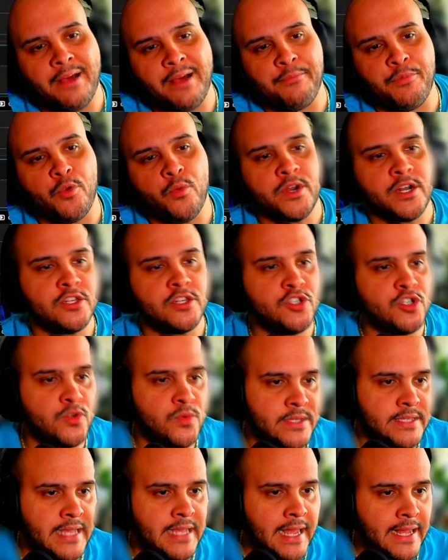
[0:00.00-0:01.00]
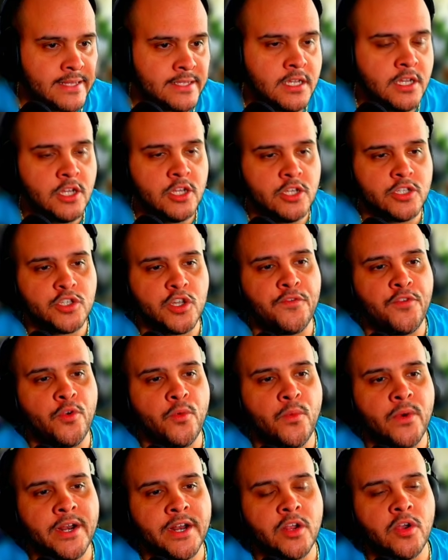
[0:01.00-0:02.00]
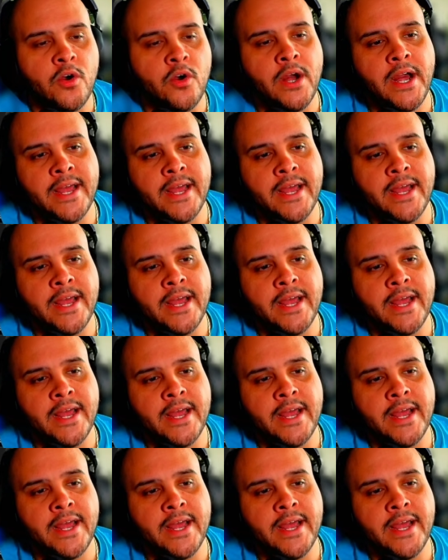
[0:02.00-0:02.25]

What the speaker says: you want to do with that. So if you want to go